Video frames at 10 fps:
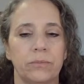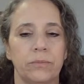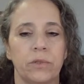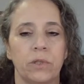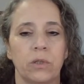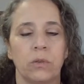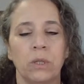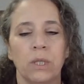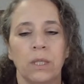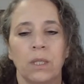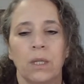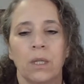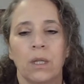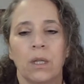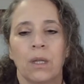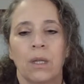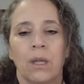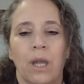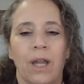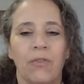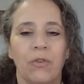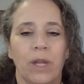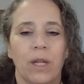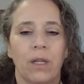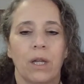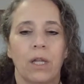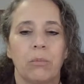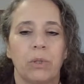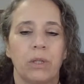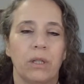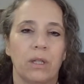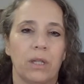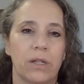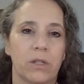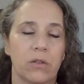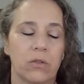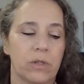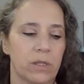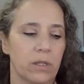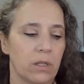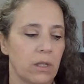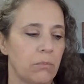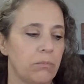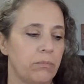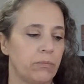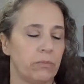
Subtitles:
So after that, I completely lost interest in them.